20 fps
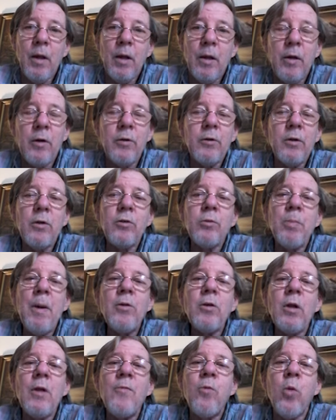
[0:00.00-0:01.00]
there's there's
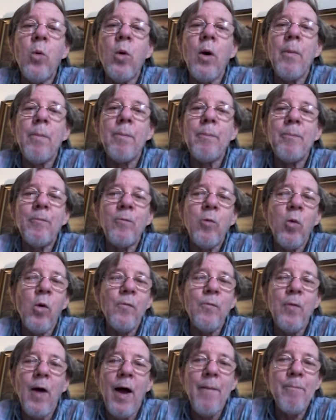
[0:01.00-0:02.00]
basically four four
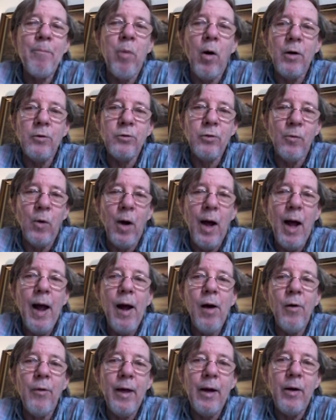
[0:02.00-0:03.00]
or five parts of
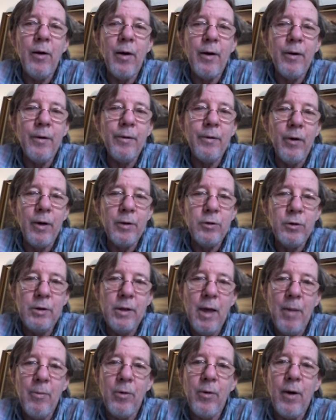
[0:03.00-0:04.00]
Ohio that are largely
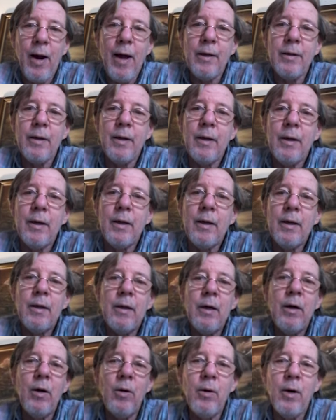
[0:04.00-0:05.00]
Democrat.
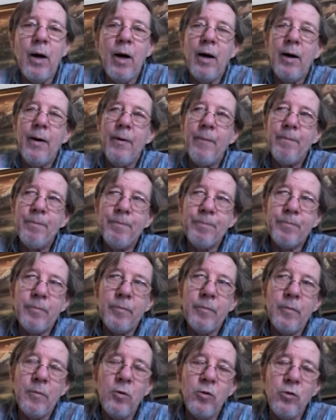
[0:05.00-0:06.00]
You know, um,
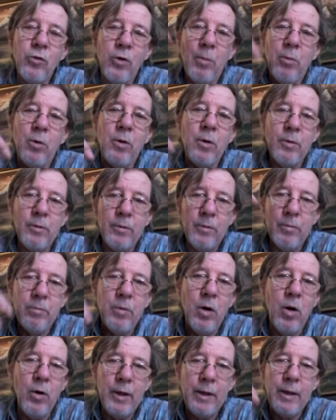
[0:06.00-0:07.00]
Trumbull,
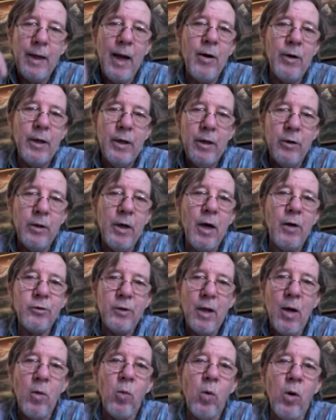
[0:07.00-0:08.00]
Mahoning County or
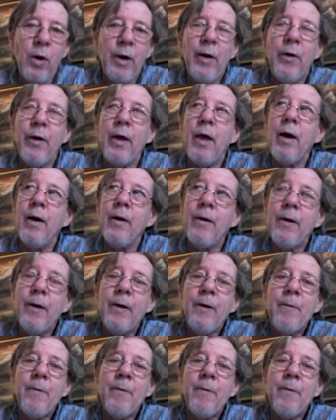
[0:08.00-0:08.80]
Youngstown, Warren area.